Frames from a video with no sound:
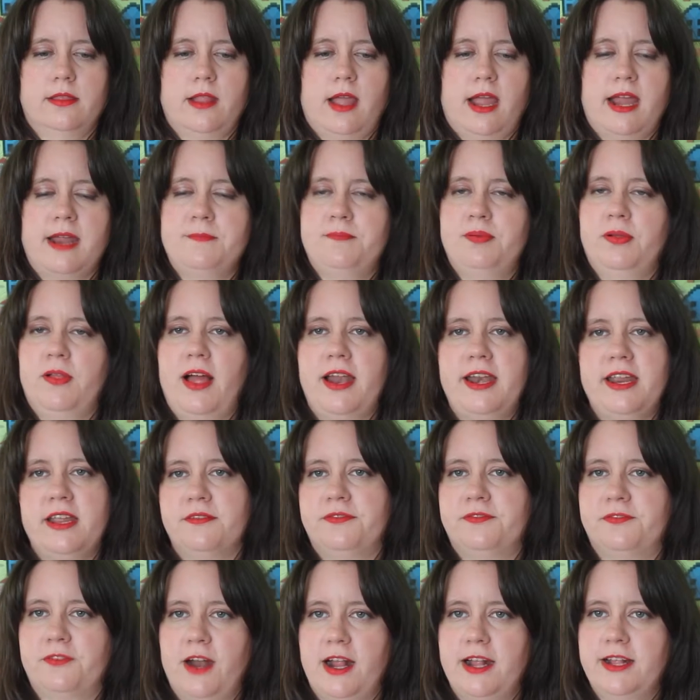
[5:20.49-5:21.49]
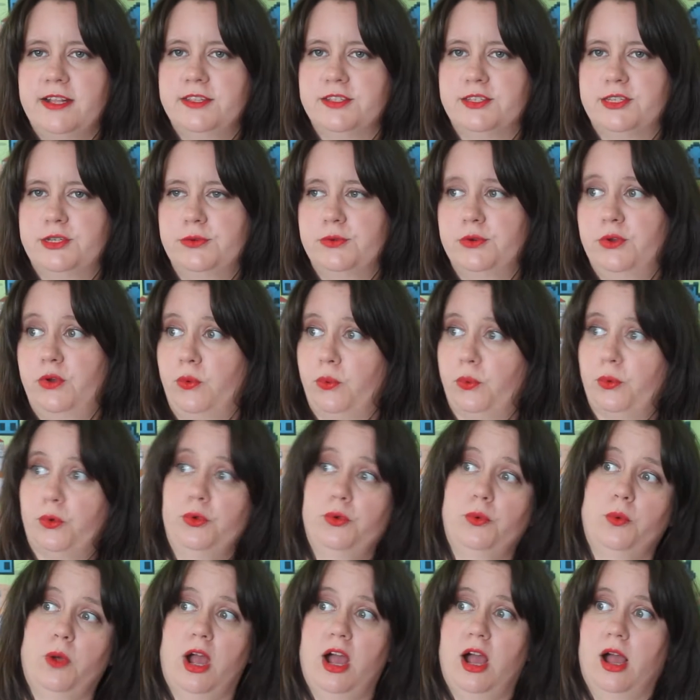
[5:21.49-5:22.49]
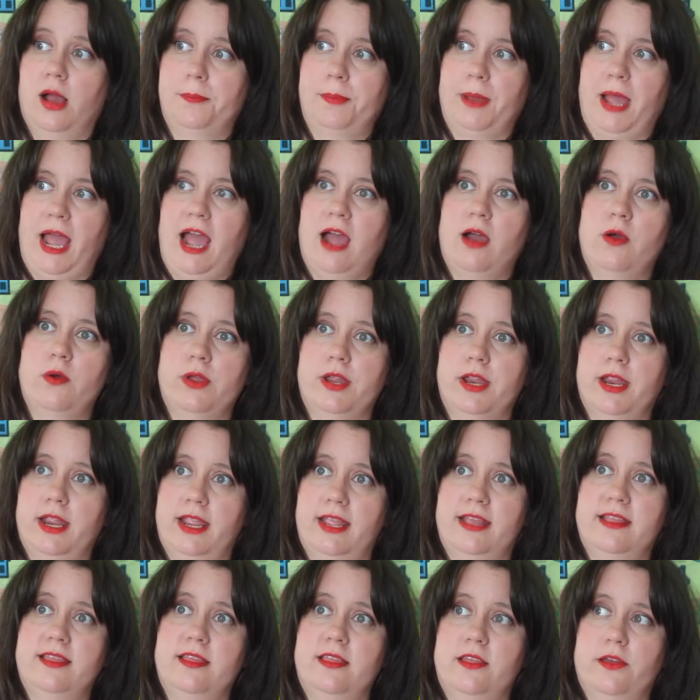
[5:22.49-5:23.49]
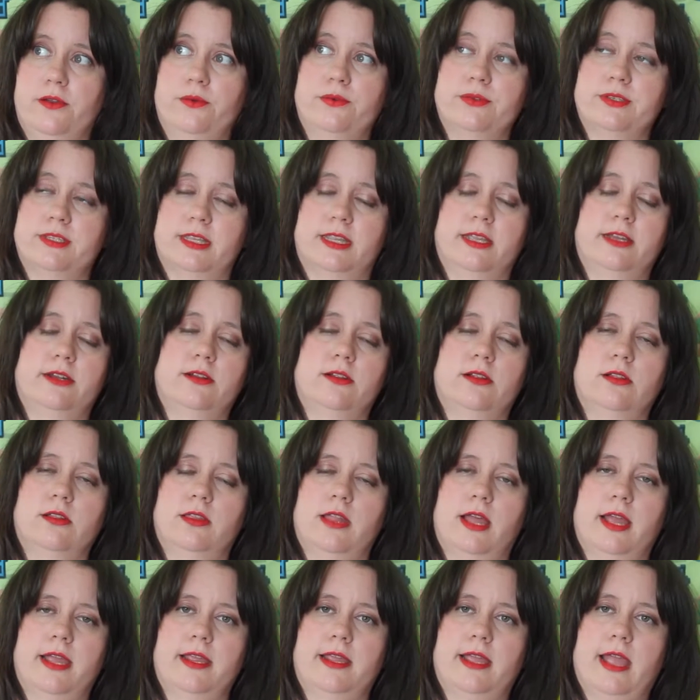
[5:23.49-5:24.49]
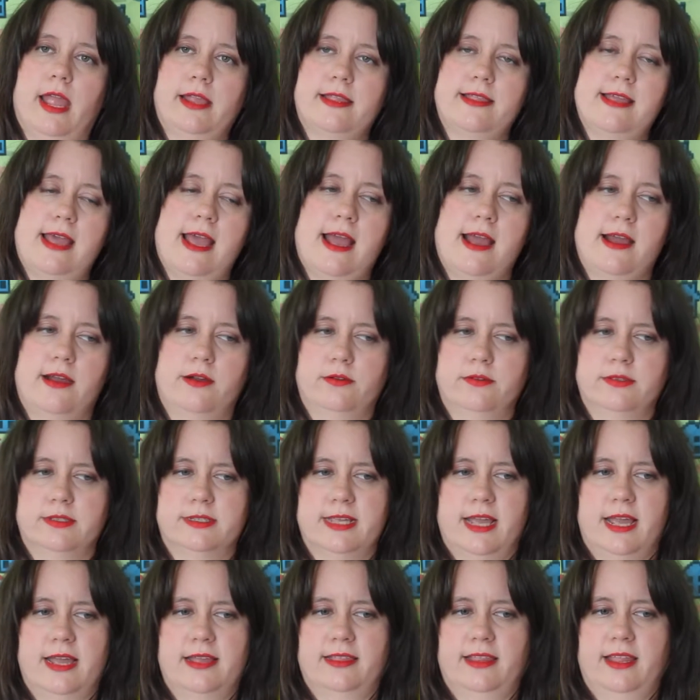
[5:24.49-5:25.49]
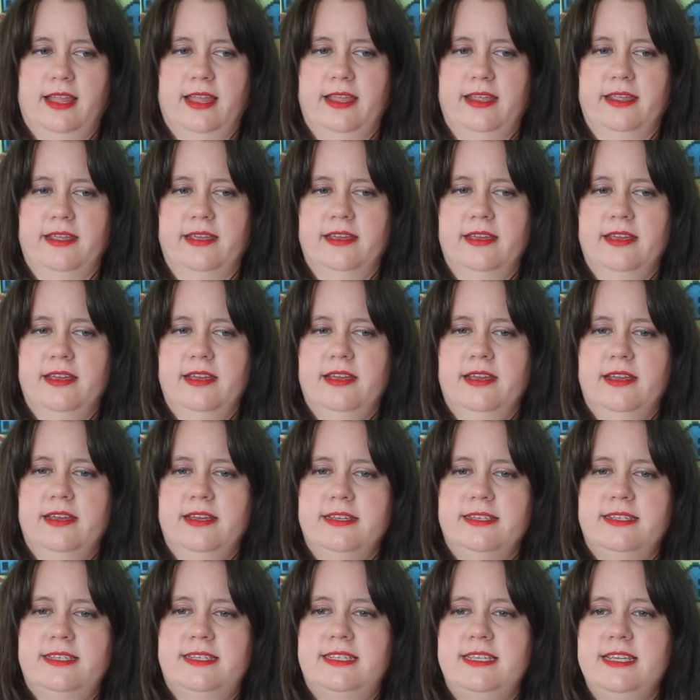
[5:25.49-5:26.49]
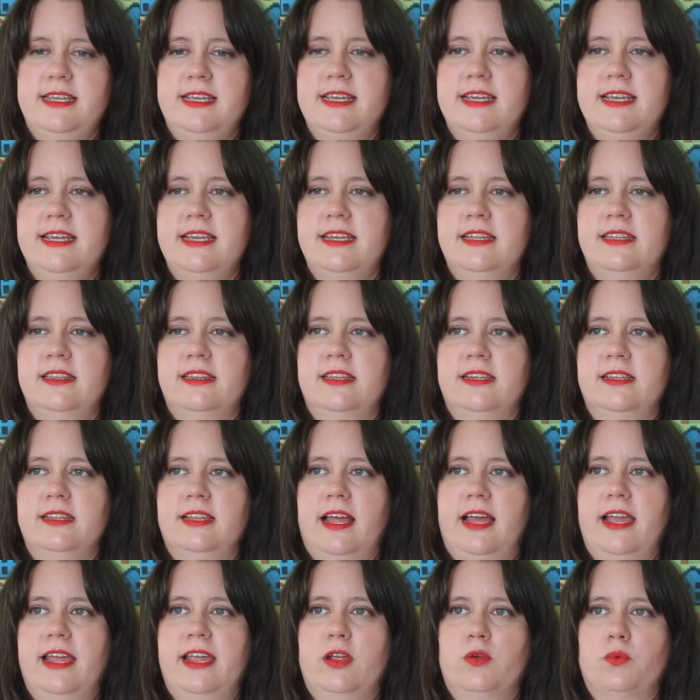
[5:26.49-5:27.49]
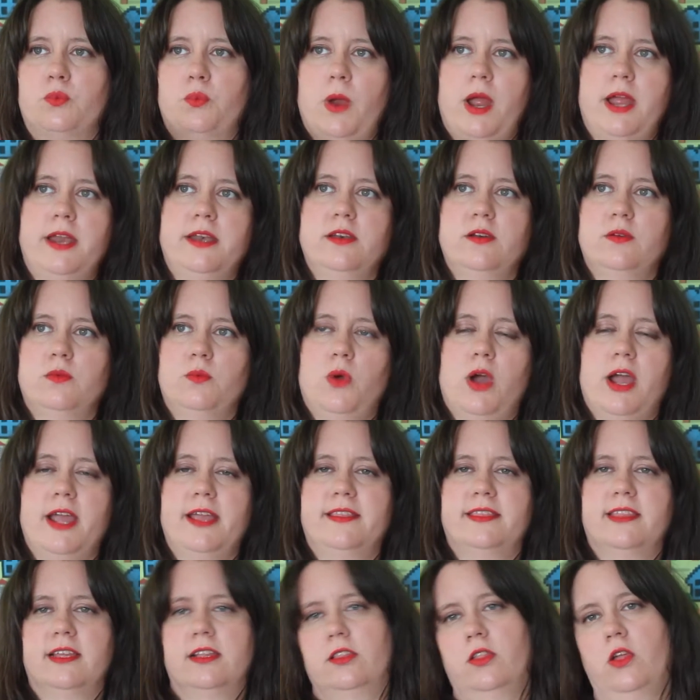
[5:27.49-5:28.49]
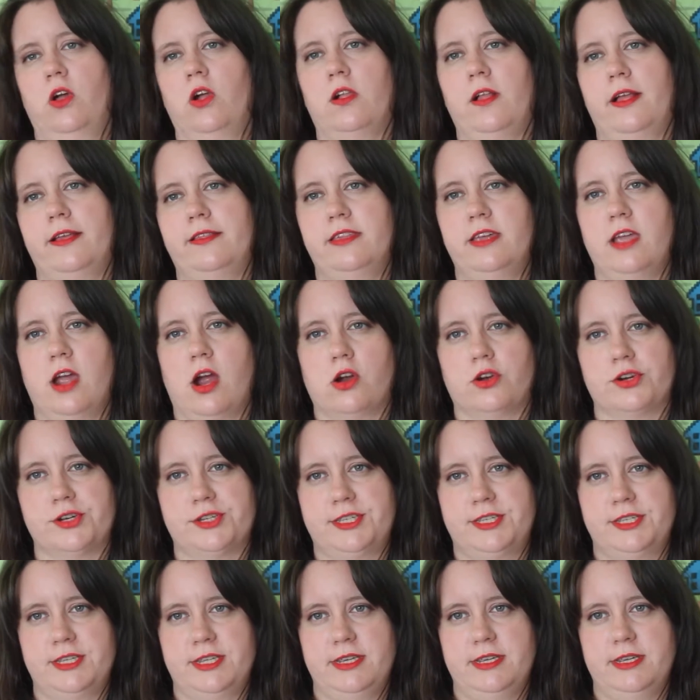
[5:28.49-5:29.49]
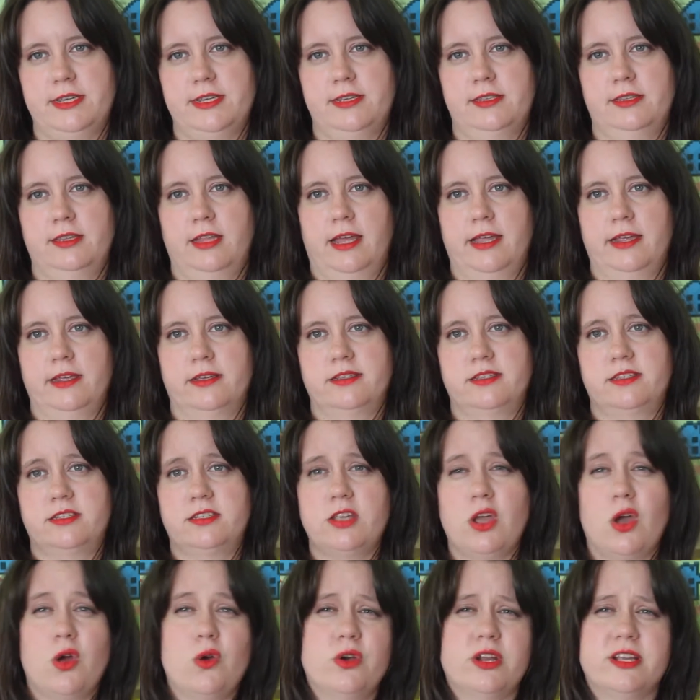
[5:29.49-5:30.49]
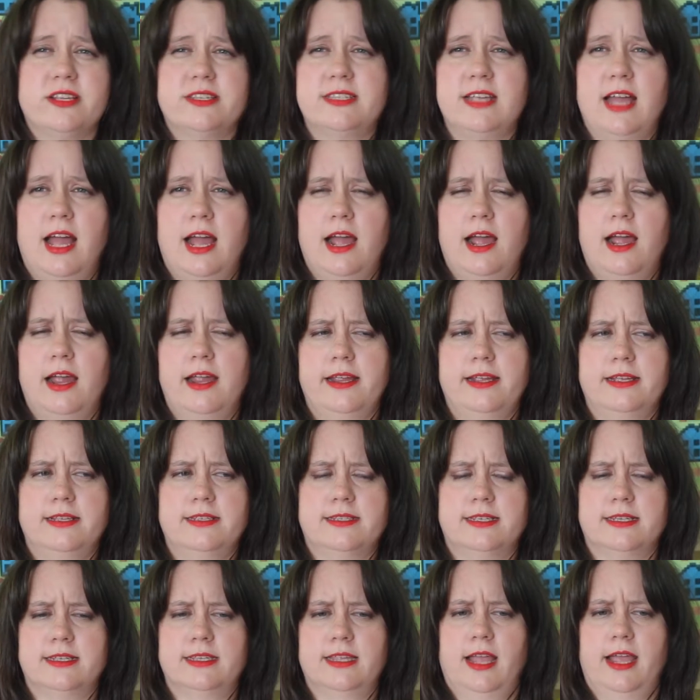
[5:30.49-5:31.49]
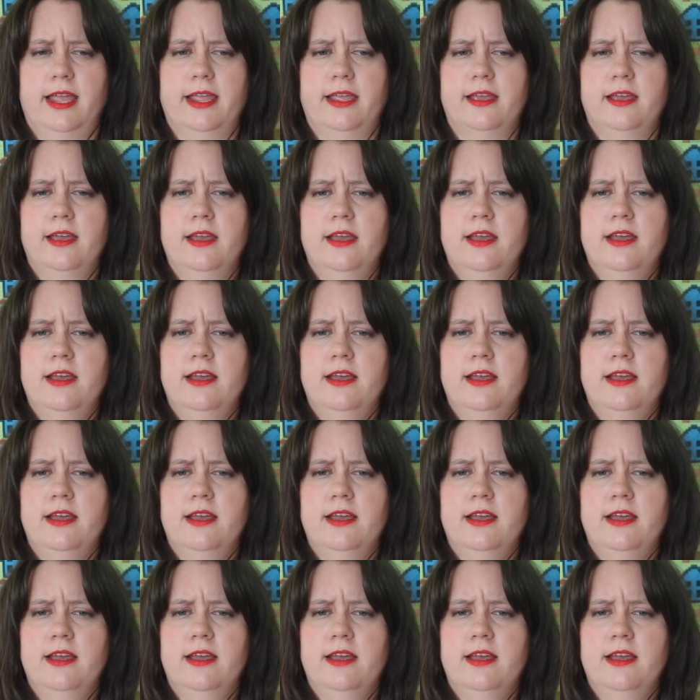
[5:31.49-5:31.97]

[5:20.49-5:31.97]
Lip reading: I had plenty of friends who grew up out in those little like towns, and like seeing the like red and white that look like the RC like soda signs, and like